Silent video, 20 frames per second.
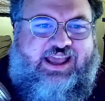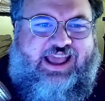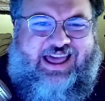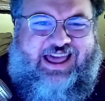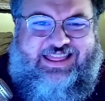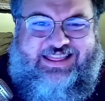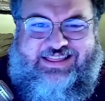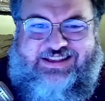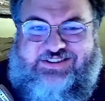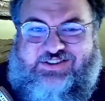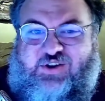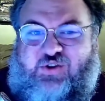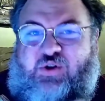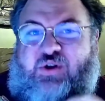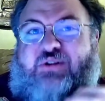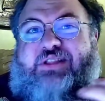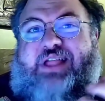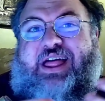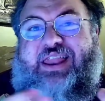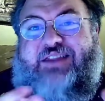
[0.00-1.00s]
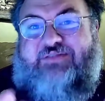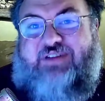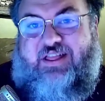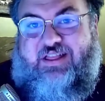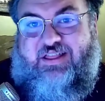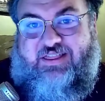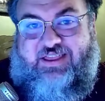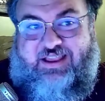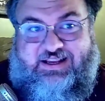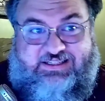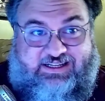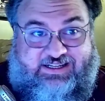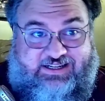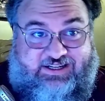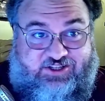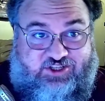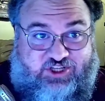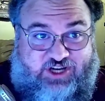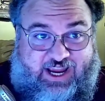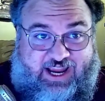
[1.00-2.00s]
and then there's a whole lot of other things that
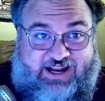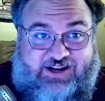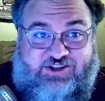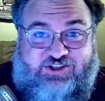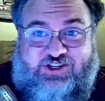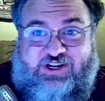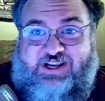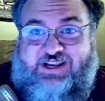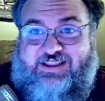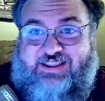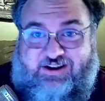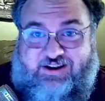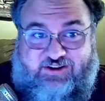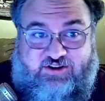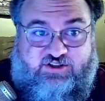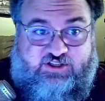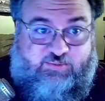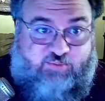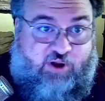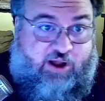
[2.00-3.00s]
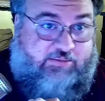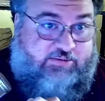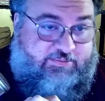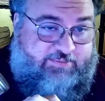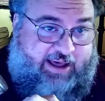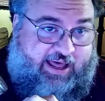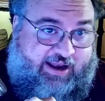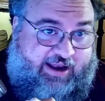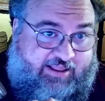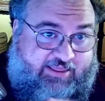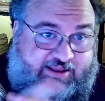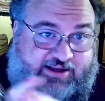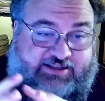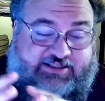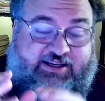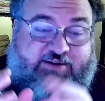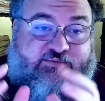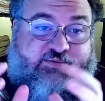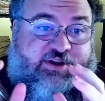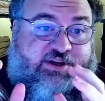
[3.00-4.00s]
can change that are usually problematic, things
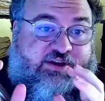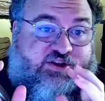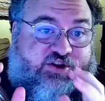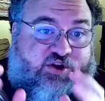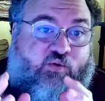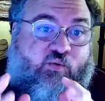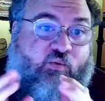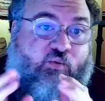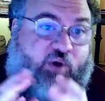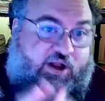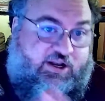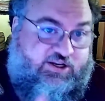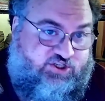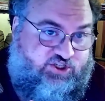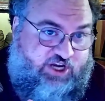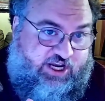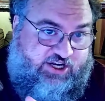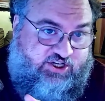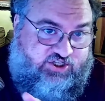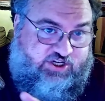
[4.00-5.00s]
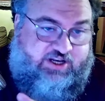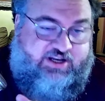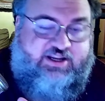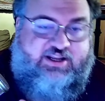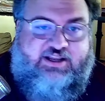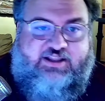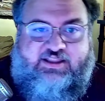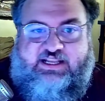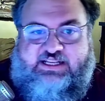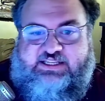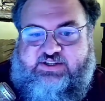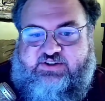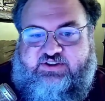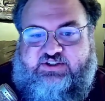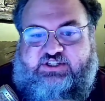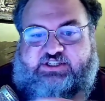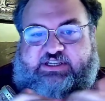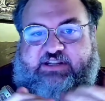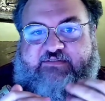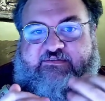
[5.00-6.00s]
that we don't want changing, things that will
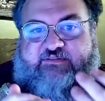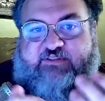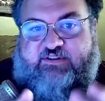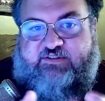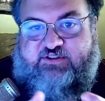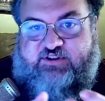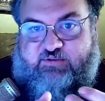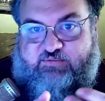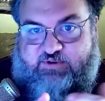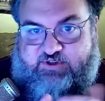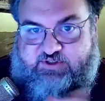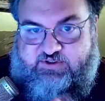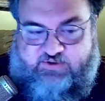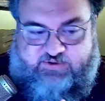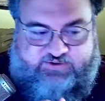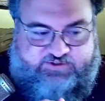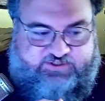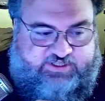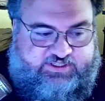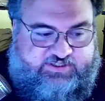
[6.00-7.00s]
just confuse our results.